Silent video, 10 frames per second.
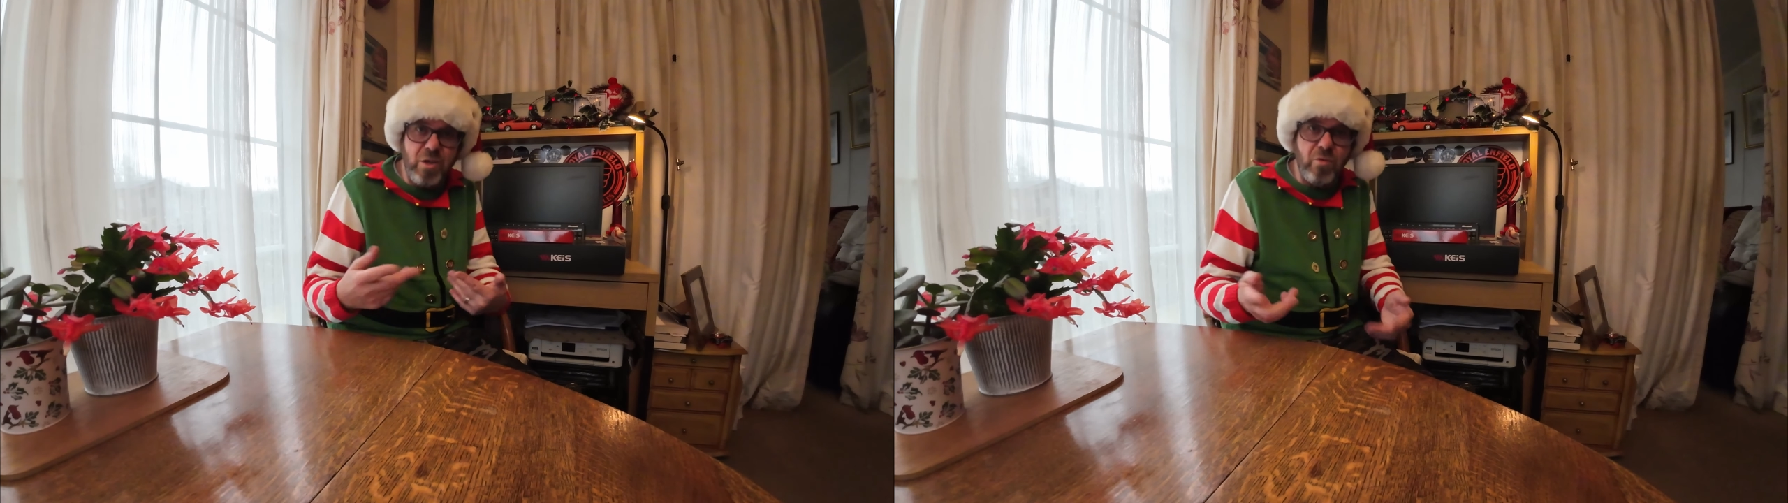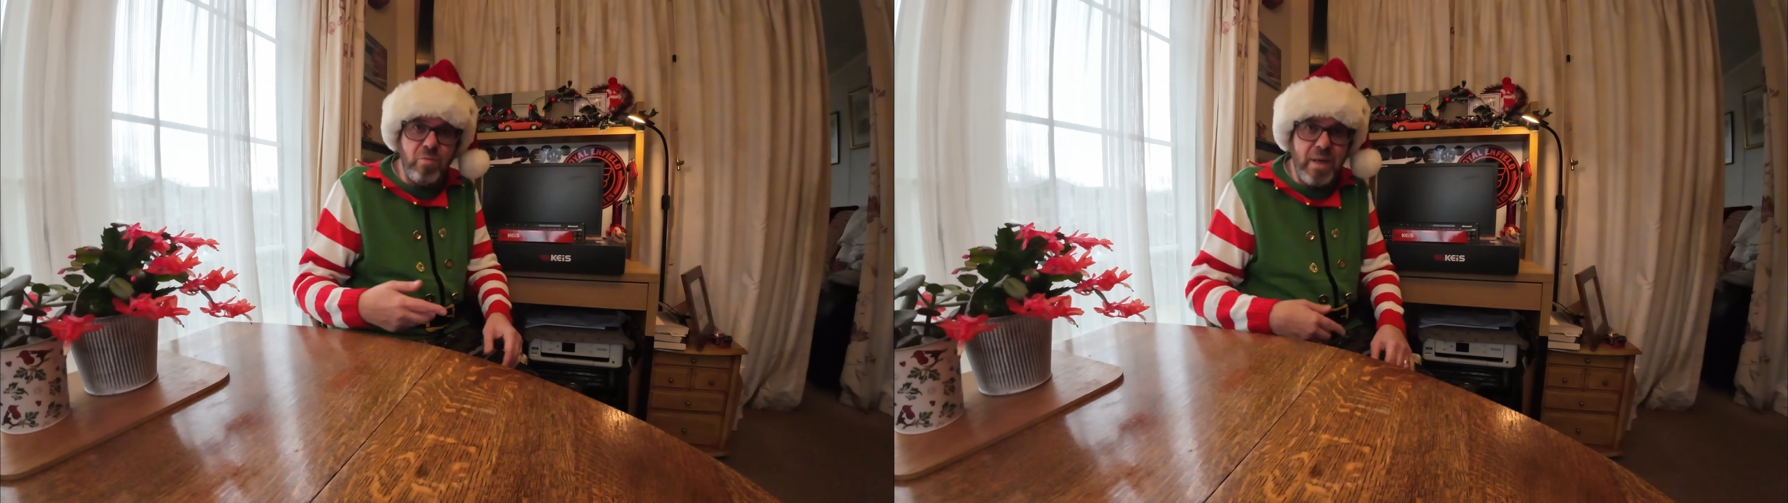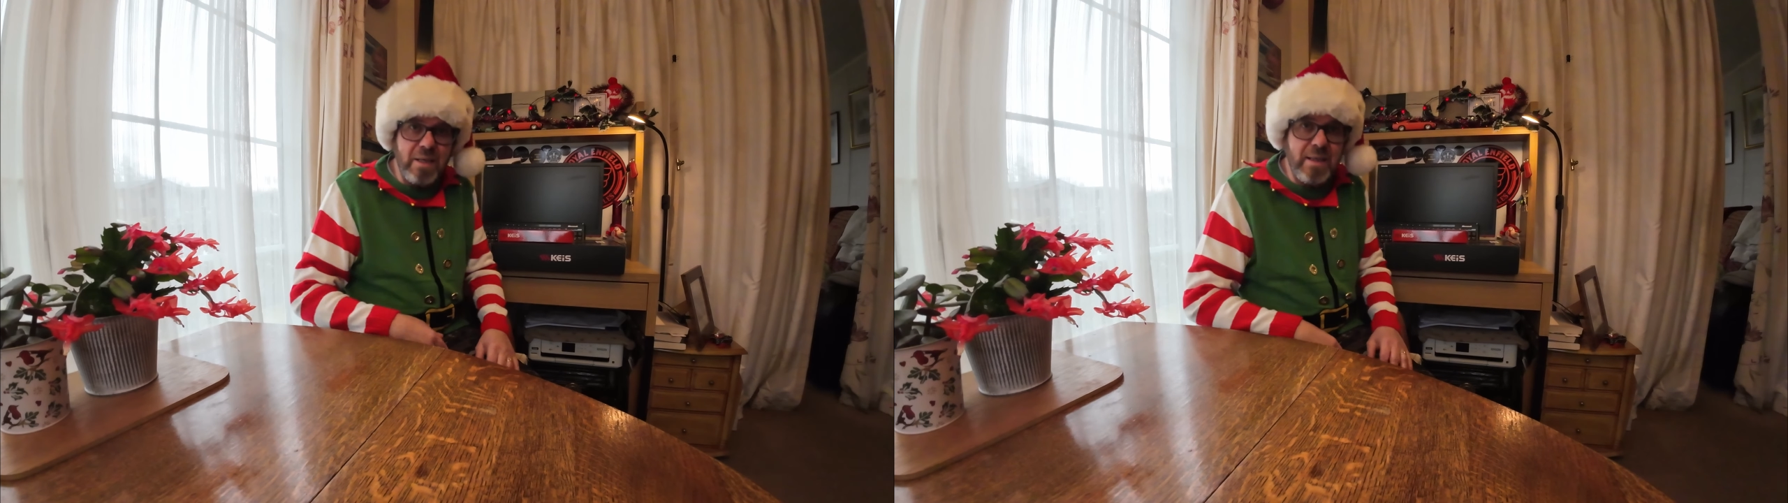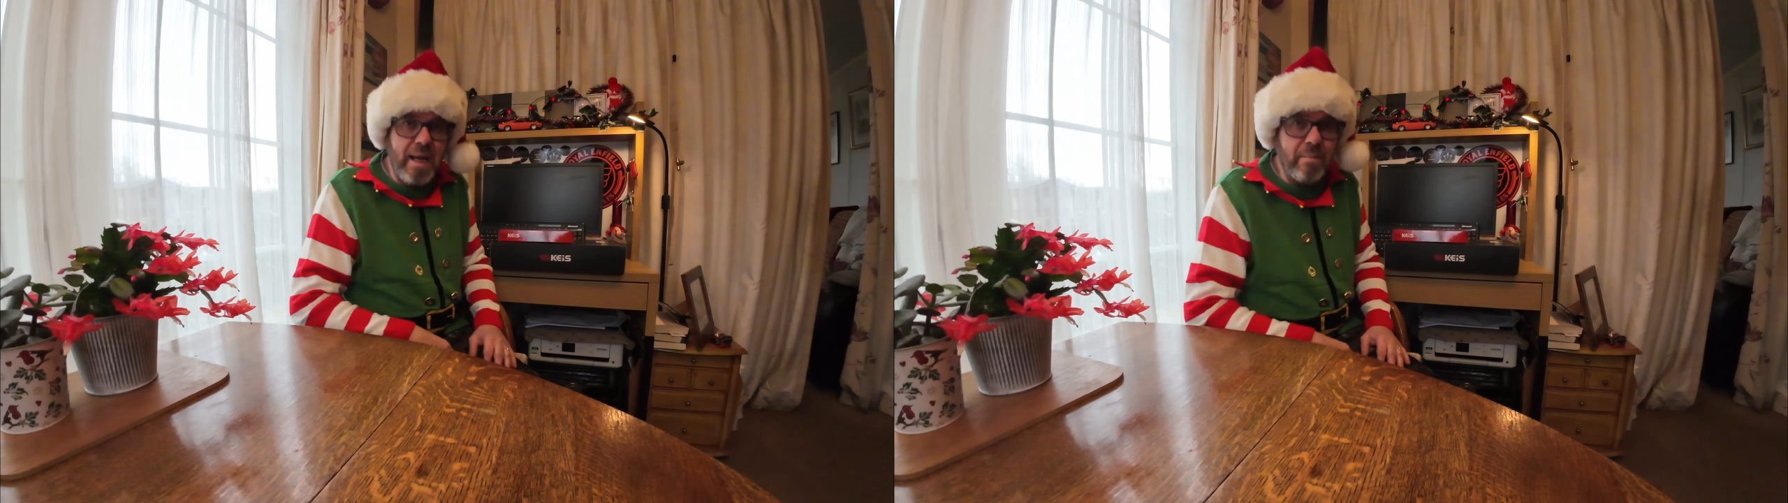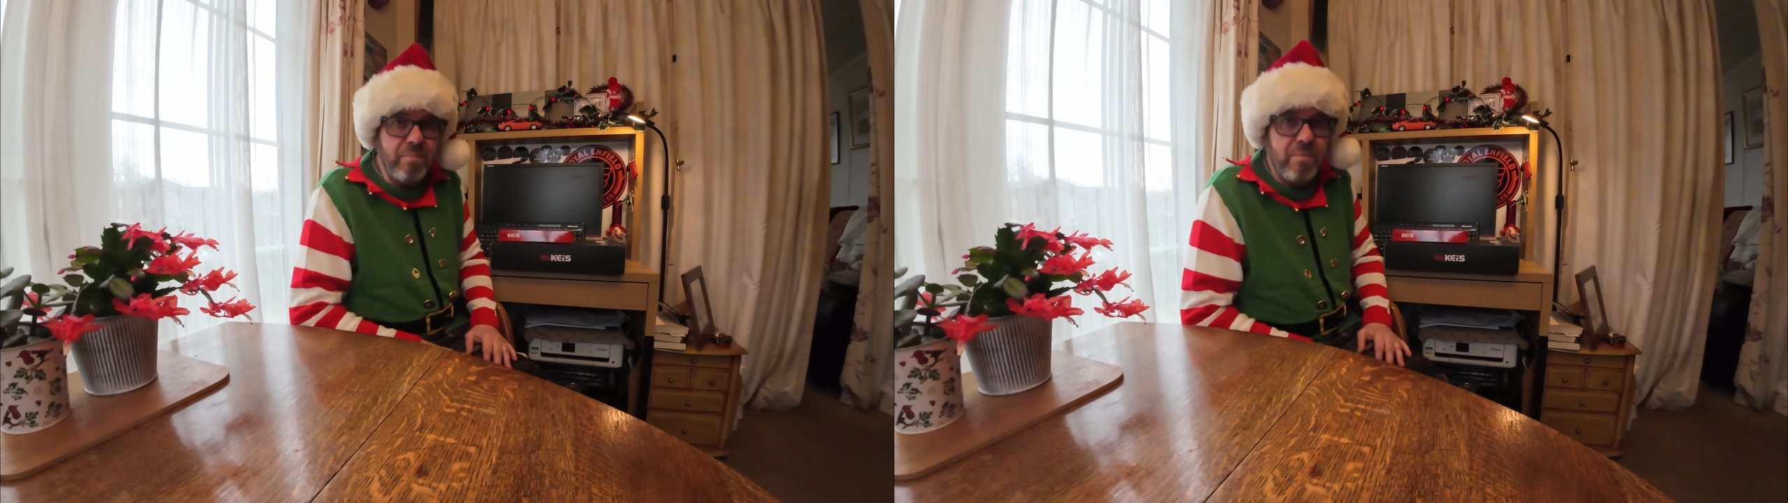do with me as I
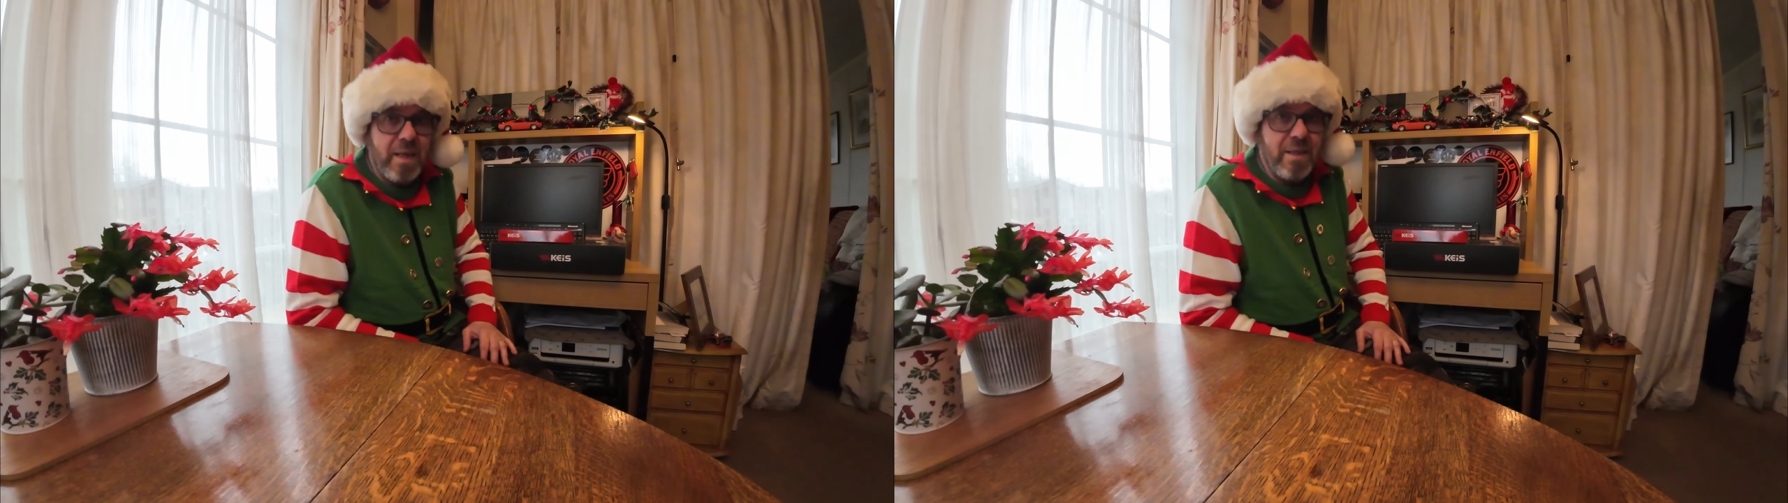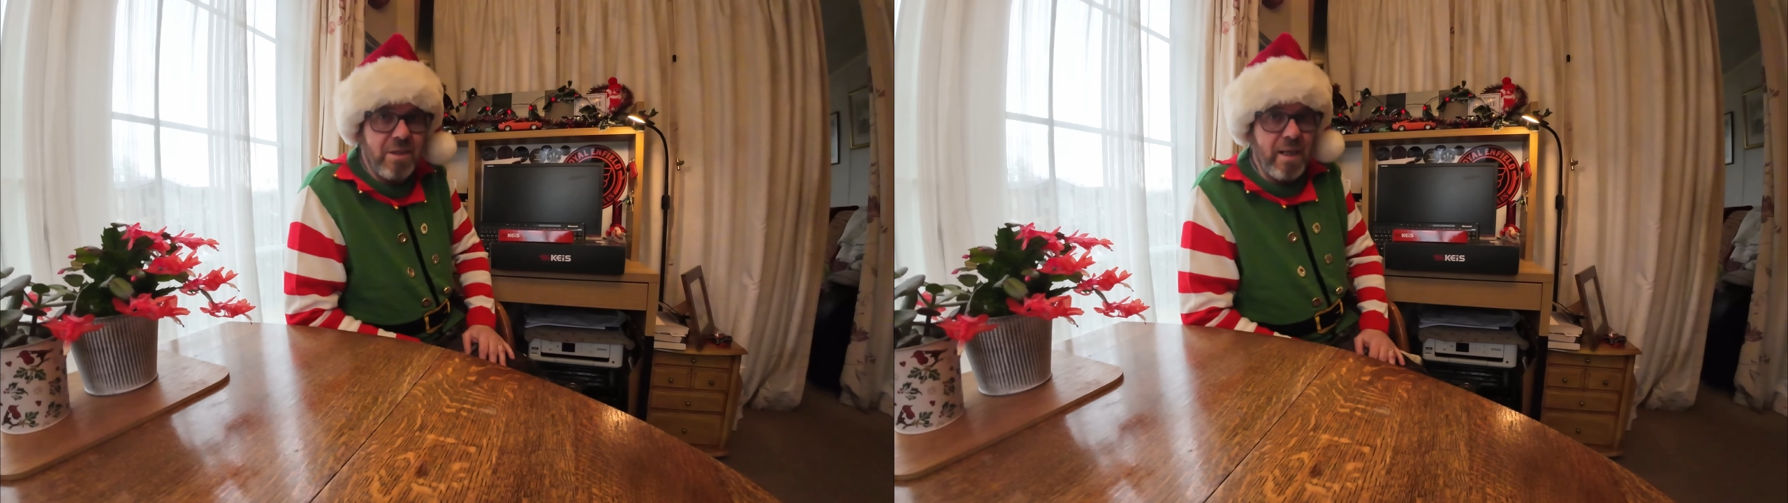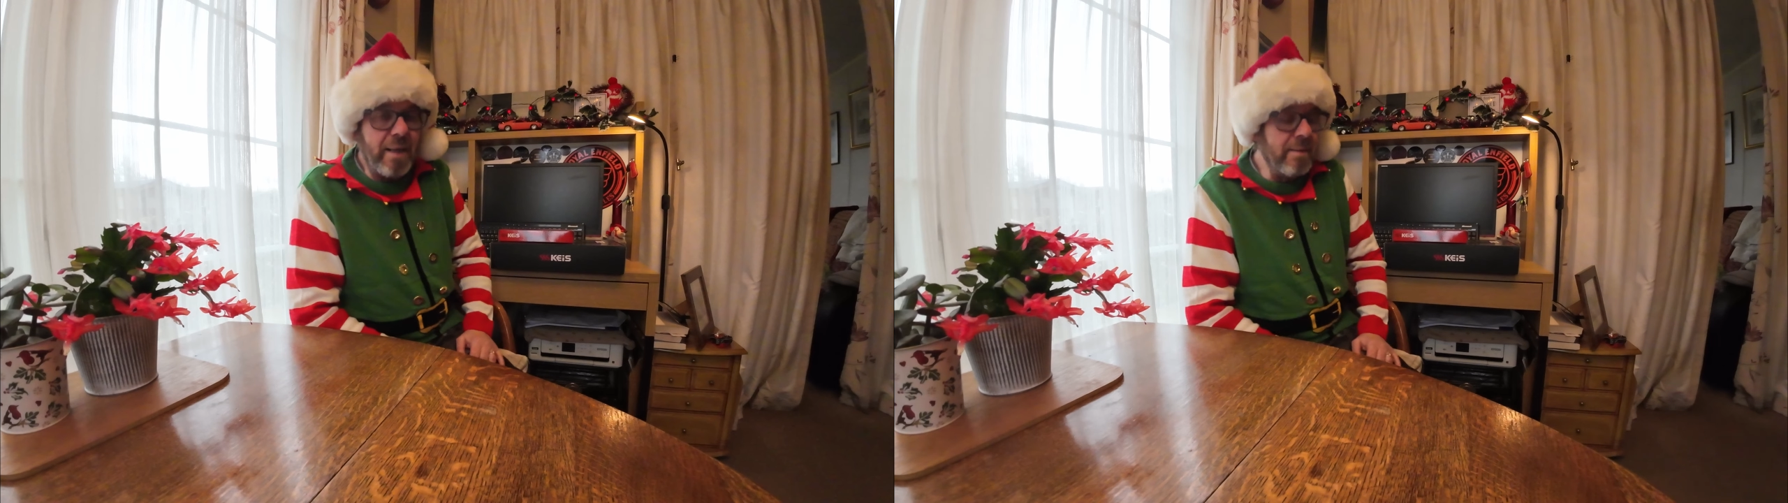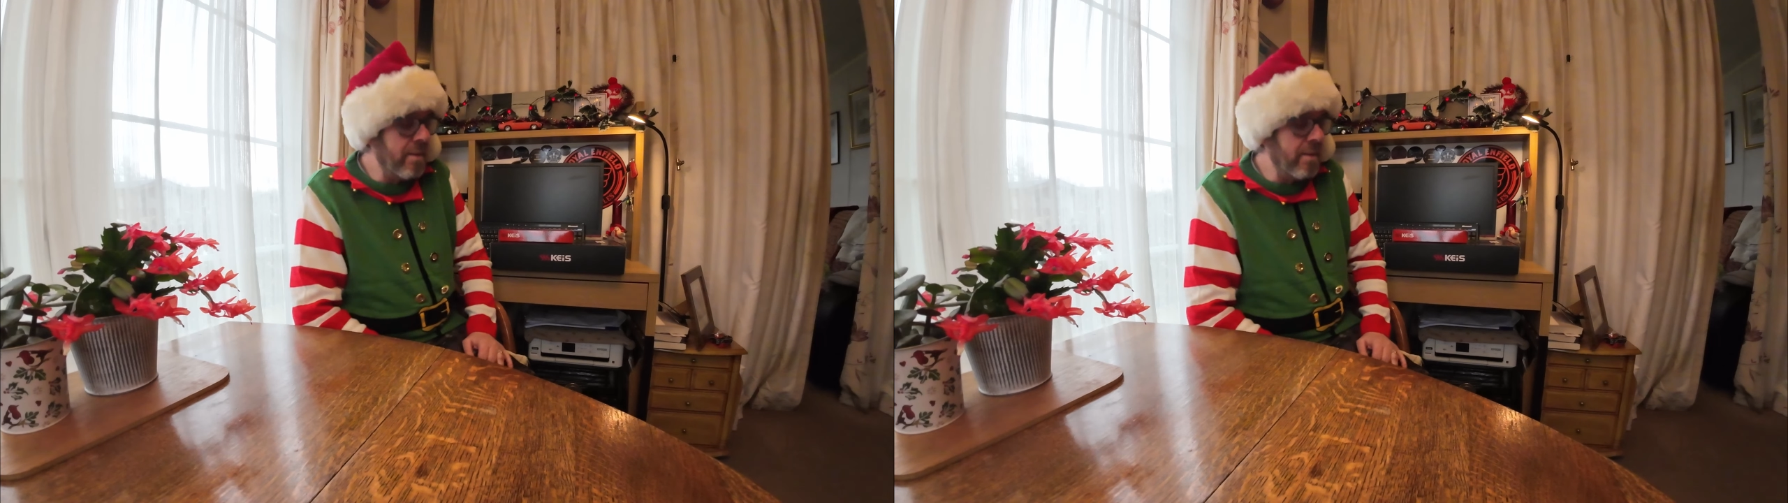am here today.